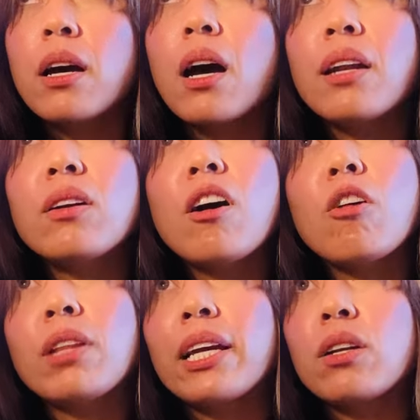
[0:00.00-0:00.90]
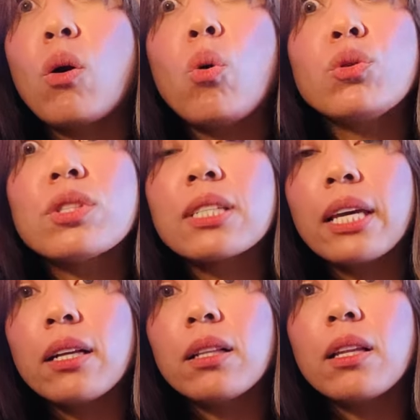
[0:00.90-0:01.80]
I don't know, like an old
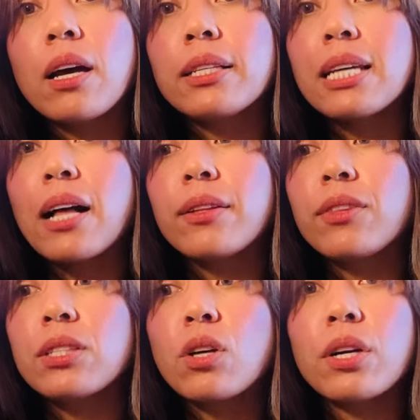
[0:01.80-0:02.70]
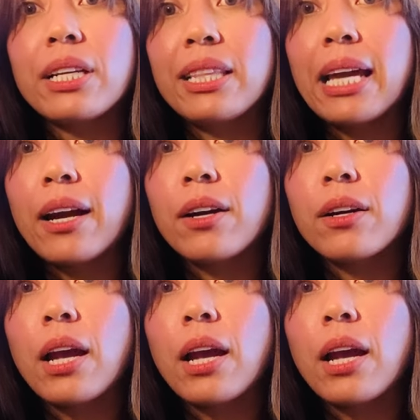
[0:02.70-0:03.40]
skill, a talent that's already there.